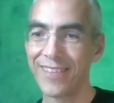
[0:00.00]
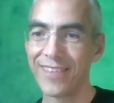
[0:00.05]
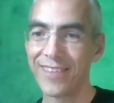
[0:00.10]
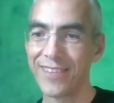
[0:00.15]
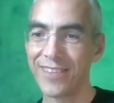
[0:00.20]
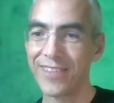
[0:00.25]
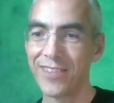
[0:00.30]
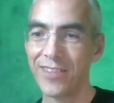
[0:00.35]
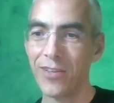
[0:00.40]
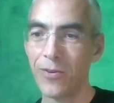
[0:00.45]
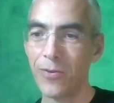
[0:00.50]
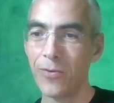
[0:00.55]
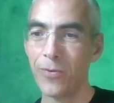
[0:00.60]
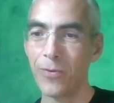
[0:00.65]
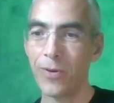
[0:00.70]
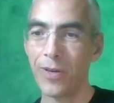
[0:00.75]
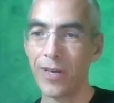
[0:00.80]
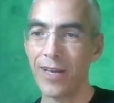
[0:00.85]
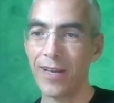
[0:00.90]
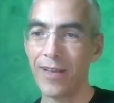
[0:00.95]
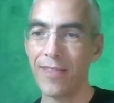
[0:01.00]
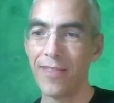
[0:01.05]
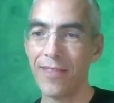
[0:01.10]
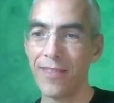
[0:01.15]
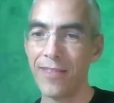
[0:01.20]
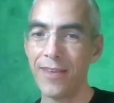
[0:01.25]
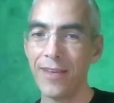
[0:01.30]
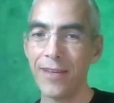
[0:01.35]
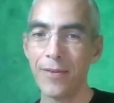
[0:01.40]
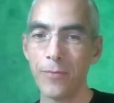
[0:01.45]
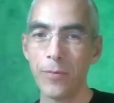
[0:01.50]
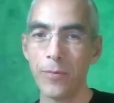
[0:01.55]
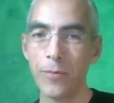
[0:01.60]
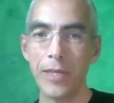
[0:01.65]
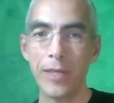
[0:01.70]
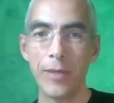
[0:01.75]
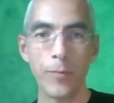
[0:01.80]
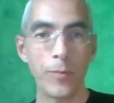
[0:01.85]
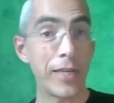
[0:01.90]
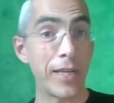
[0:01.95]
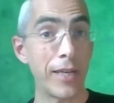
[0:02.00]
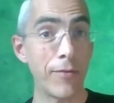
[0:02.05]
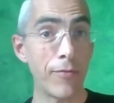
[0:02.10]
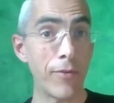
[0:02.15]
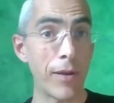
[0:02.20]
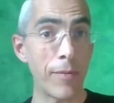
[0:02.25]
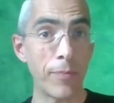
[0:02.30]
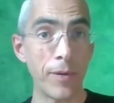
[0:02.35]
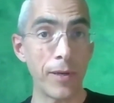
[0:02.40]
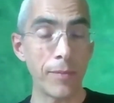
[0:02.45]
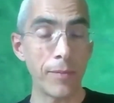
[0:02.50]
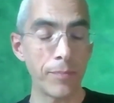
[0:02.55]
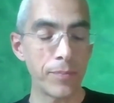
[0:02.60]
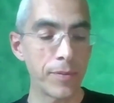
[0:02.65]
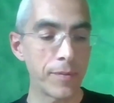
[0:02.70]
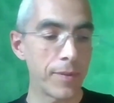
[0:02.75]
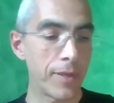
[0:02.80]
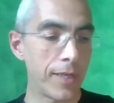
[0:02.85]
So I think we can wrap up.